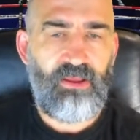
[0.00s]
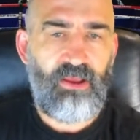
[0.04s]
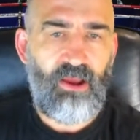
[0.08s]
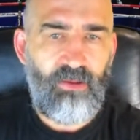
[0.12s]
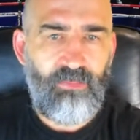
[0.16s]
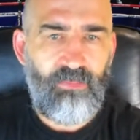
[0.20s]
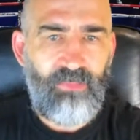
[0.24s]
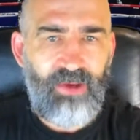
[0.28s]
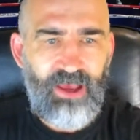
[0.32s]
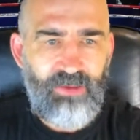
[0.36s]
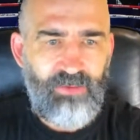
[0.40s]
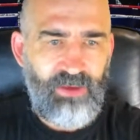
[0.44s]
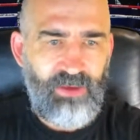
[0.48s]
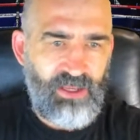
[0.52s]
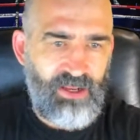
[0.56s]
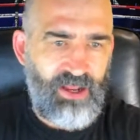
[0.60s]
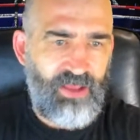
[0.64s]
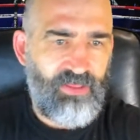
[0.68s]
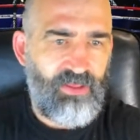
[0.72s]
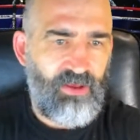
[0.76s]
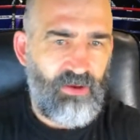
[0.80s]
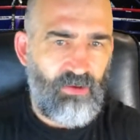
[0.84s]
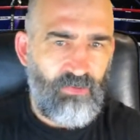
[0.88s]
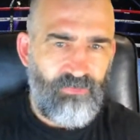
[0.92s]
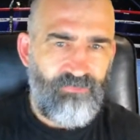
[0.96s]
maybe
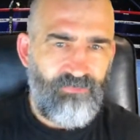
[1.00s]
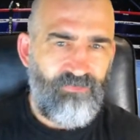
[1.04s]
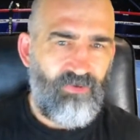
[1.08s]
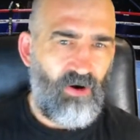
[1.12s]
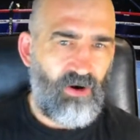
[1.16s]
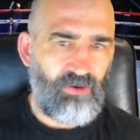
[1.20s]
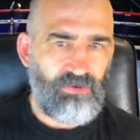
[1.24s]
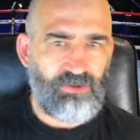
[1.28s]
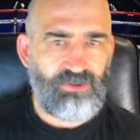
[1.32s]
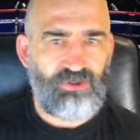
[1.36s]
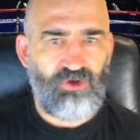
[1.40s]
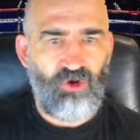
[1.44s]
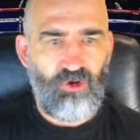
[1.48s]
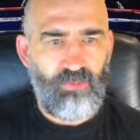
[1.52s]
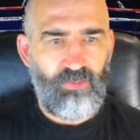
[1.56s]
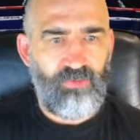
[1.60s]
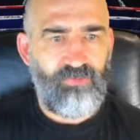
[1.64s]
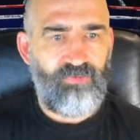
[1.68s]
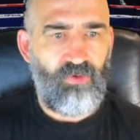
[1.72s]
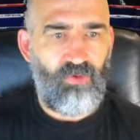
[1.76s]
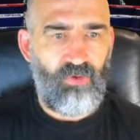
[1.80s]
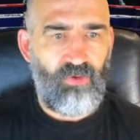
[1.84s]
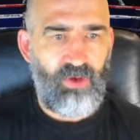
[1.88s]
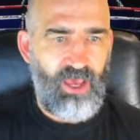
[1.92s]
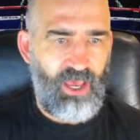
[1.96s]
another fight or two
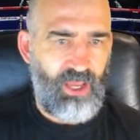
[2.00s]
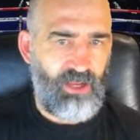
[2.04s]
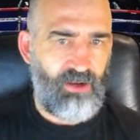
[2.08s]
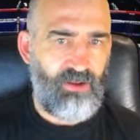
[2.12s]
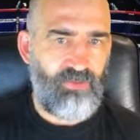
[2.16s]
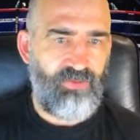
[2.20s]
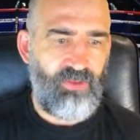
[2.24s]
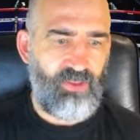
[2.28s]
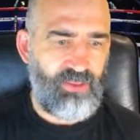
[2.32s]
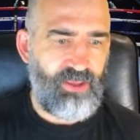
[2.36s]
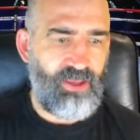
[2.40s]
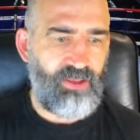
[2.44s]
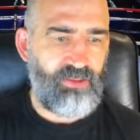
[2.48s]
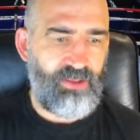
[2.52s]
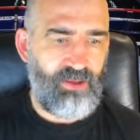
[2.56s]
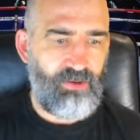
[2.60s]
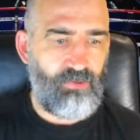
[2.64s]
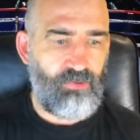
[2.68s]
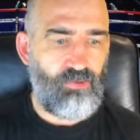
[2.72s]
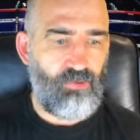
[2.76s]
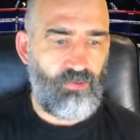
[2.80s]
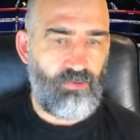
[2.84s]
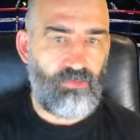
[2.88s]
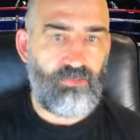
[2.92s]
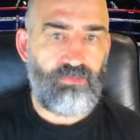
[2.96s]
beforehand. I think that
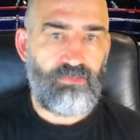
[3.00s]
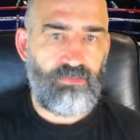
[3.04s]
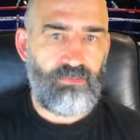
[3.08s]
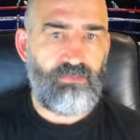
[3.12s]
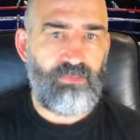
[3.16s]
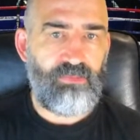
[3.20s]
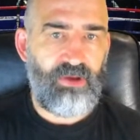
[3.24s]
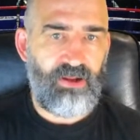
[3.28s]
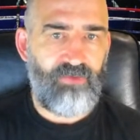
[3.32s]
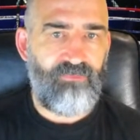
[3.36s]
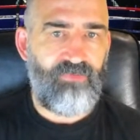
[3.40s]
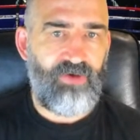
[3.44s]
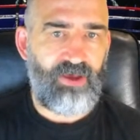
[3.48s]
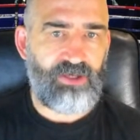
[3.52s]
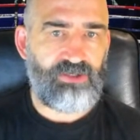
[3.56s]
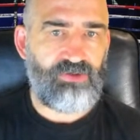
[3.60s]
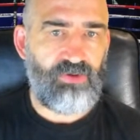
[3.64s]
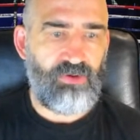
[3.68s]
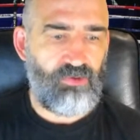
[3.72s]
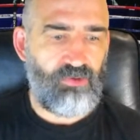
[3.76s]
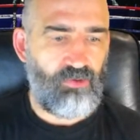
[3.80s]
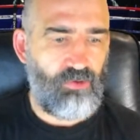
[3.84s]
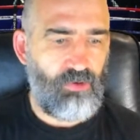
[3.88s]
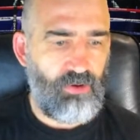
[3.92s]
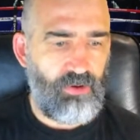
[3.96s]
will manufacture
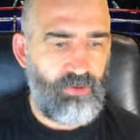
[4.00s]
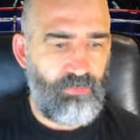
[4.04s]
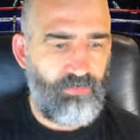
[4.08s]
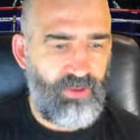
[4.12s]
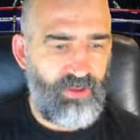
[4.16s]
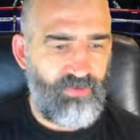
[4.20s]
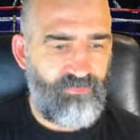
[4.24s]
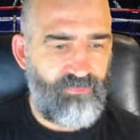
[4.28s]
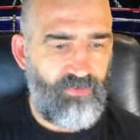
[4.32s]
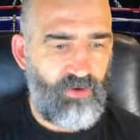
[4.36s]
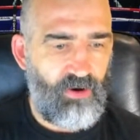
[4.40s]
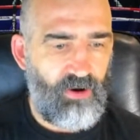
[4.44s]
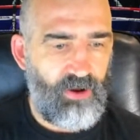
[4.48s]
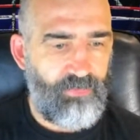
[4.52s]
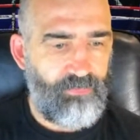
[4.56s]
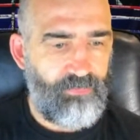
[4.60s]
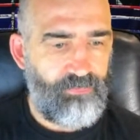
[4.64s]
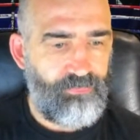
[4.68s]
into a big fight.